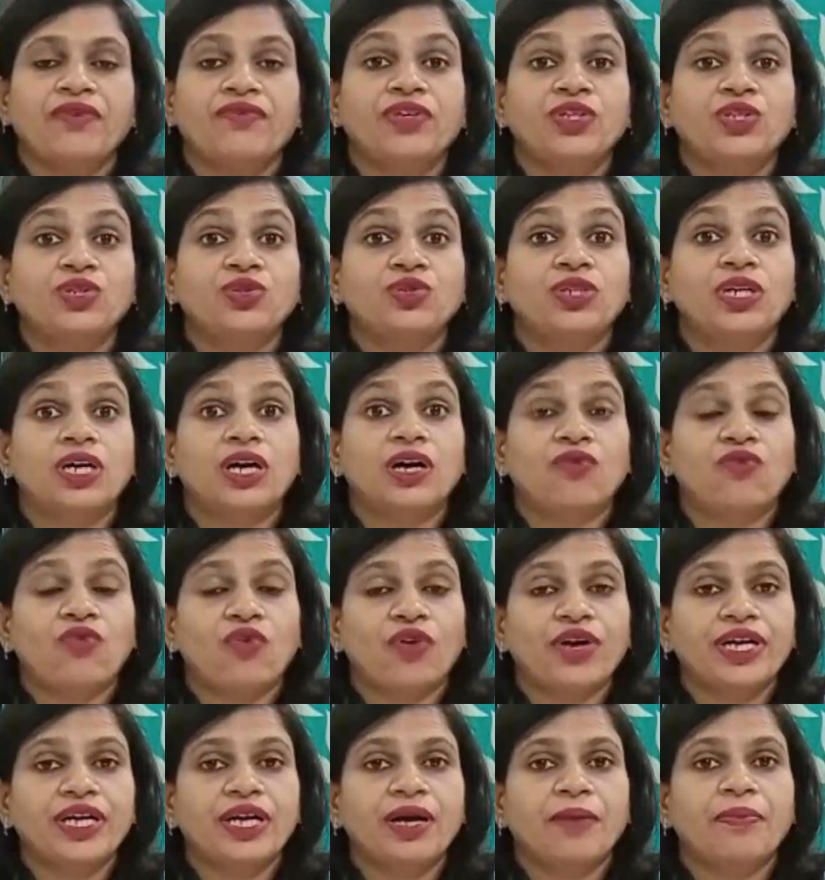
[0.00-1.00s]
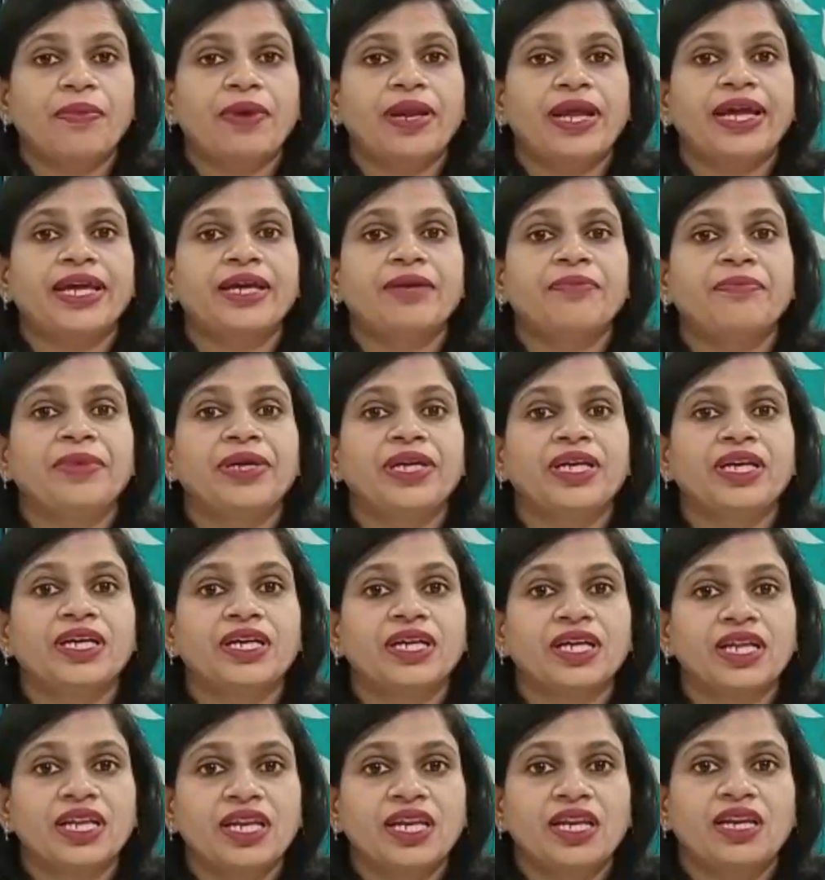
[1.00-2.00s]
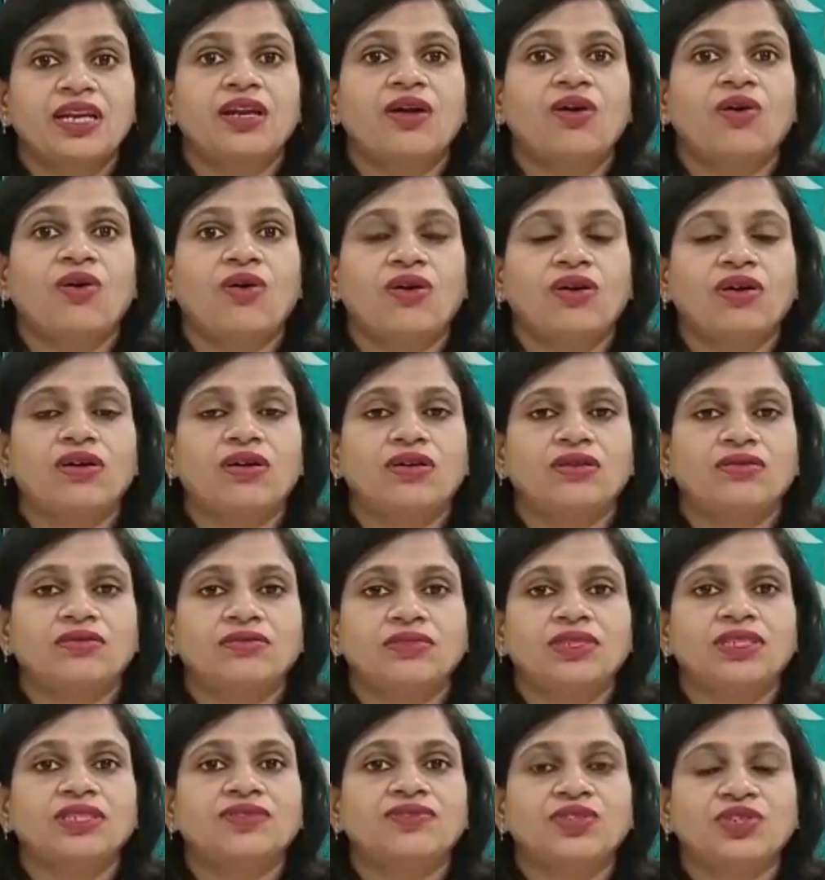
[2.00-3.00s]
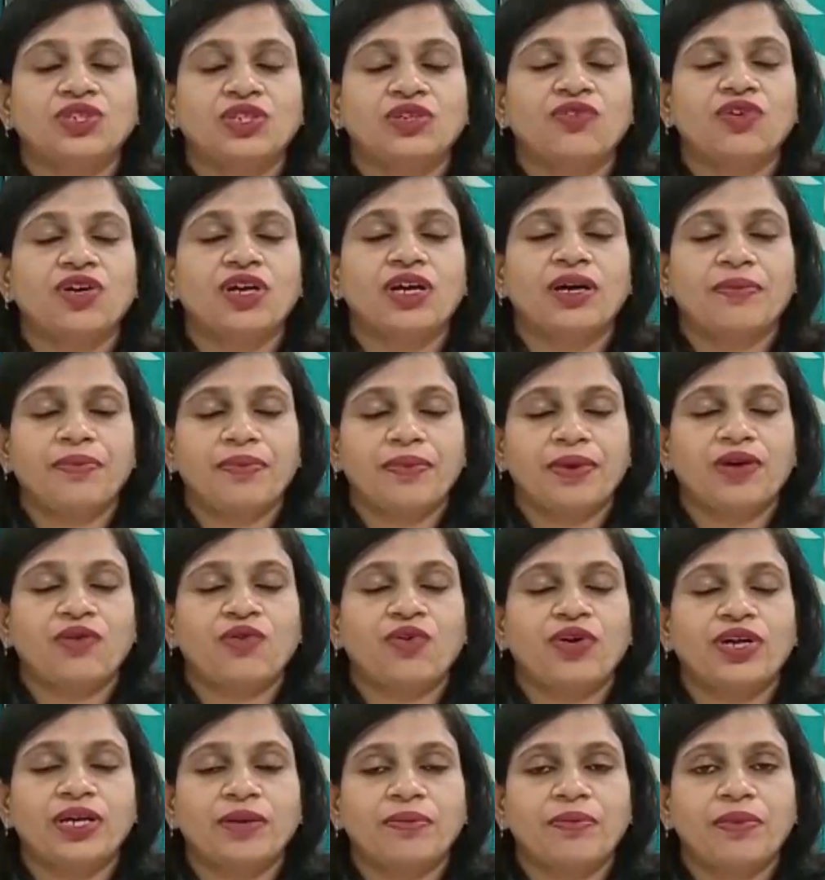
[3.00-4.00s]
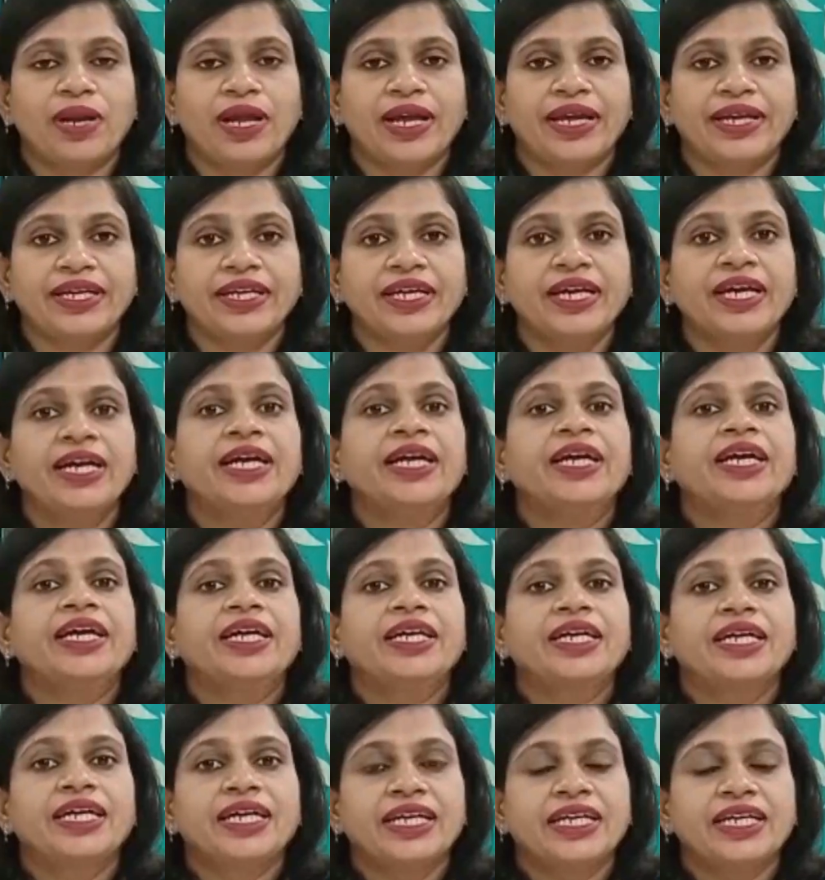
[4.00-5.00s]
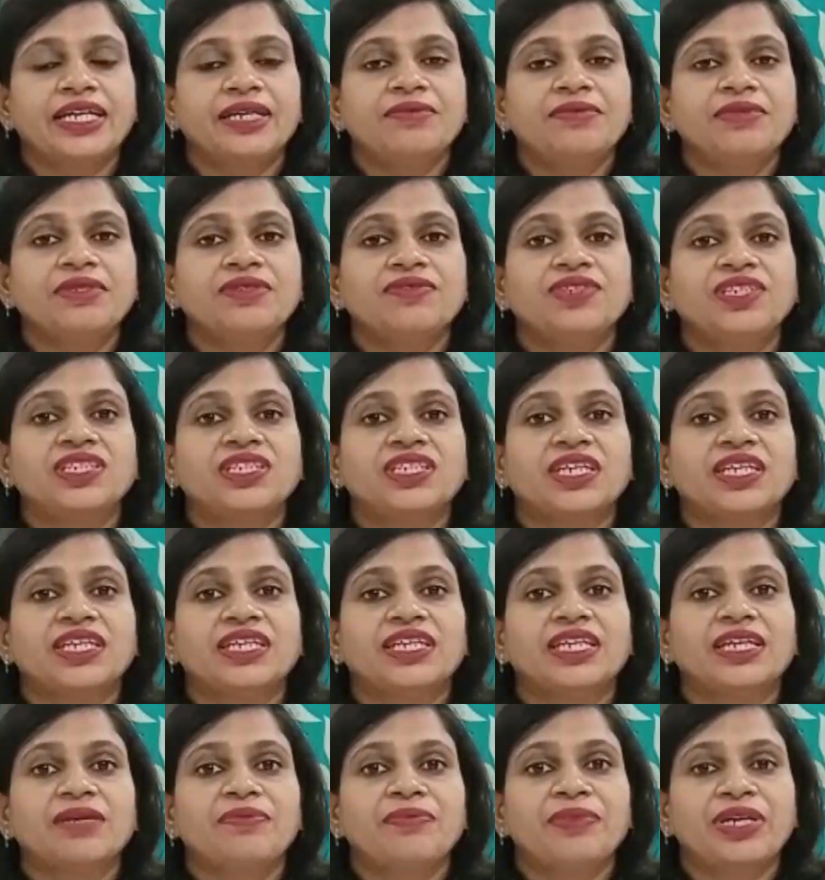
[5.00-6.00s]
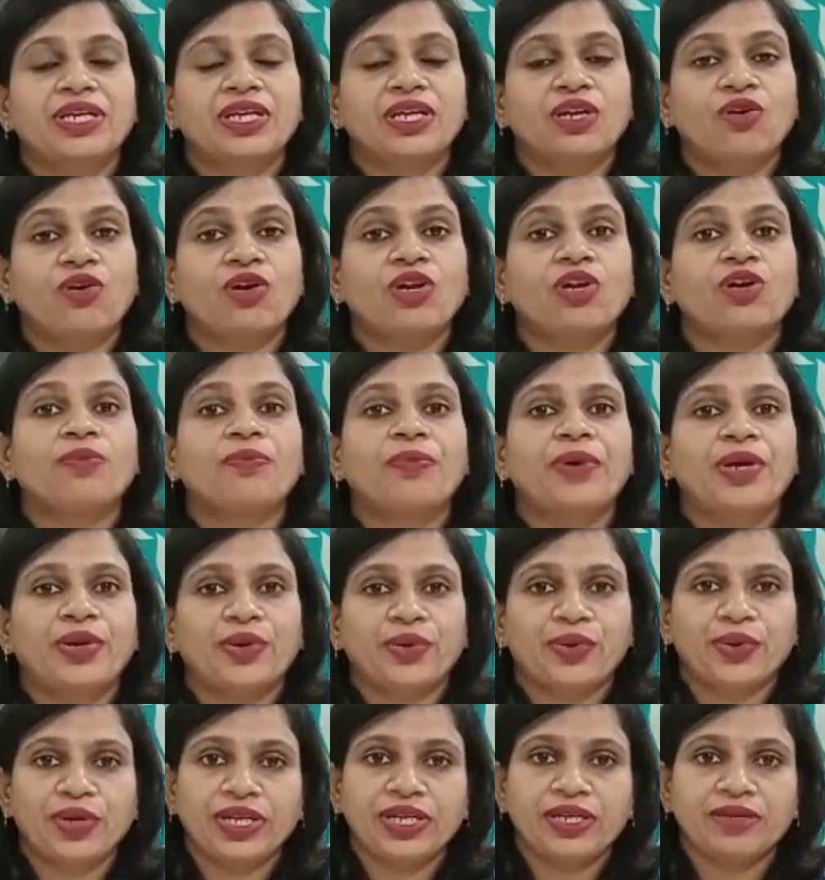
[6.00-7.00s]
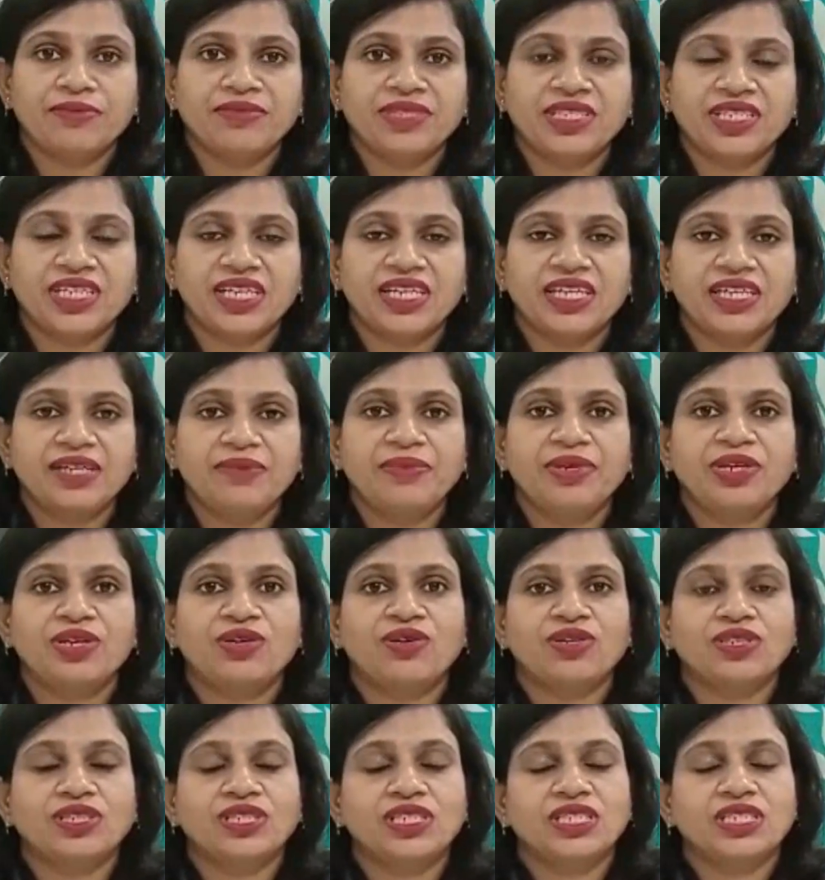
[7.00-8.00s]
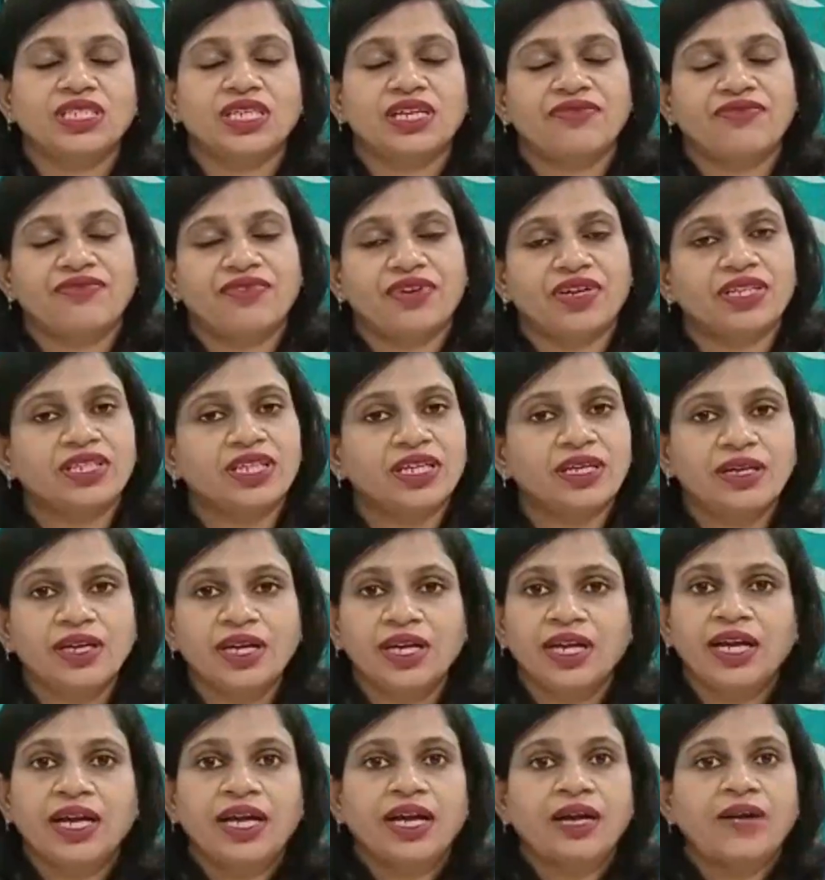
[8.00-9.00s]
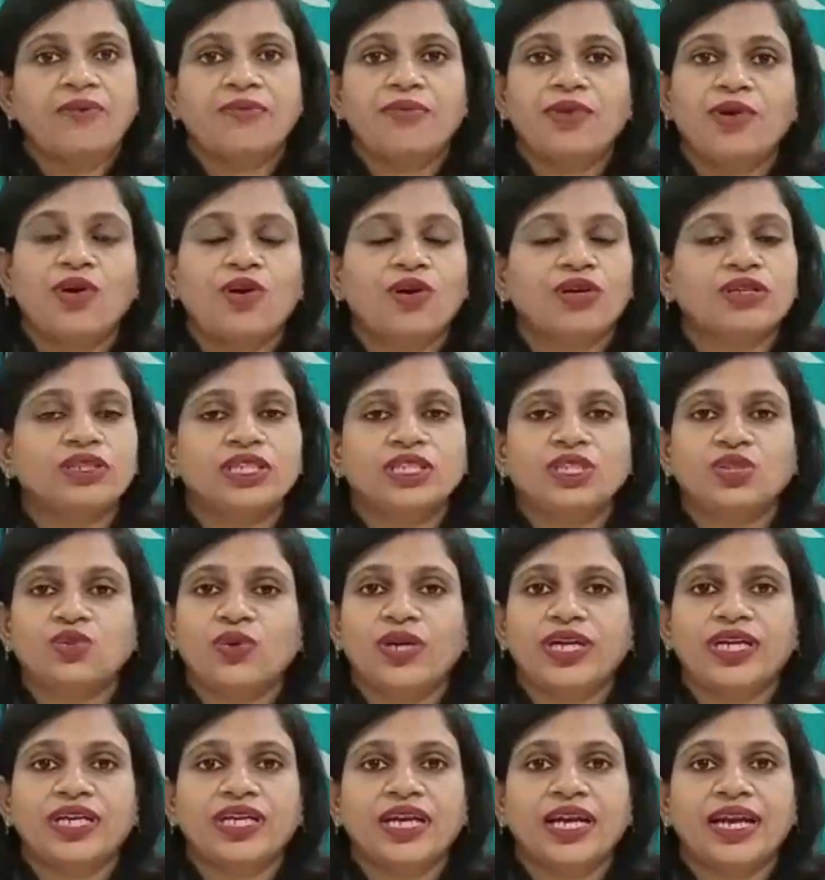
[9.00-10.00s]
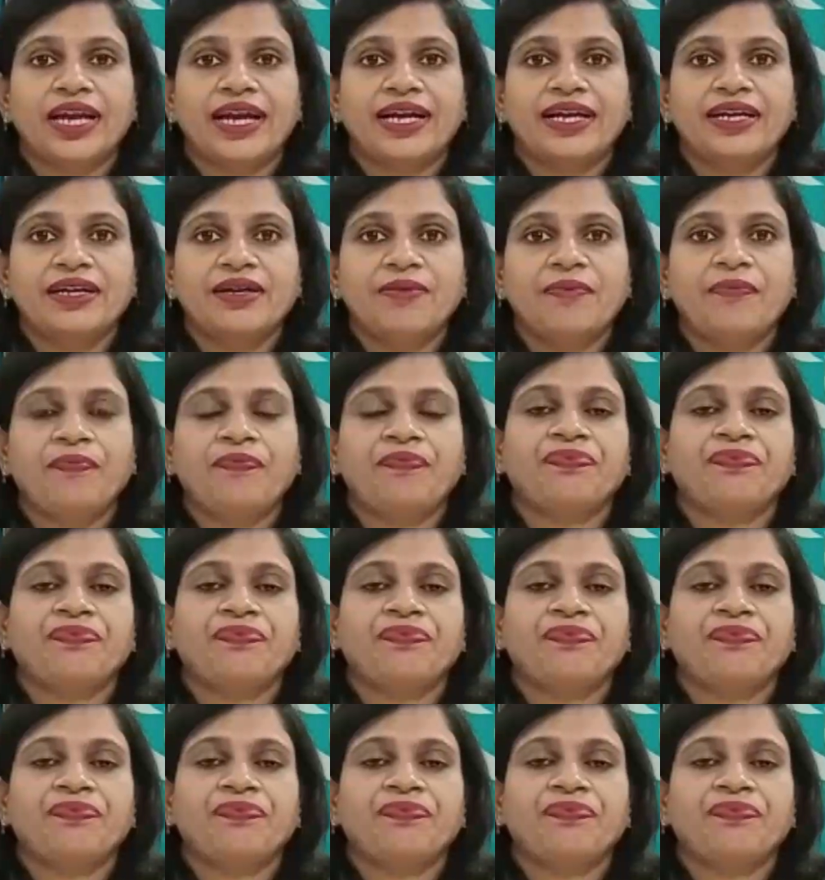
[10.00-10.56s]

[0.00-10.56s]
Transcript: We should avoid applying mineral means we should avoid applying creams which contain mineral oil or petroleum jelly, because this can further block the sweat gland.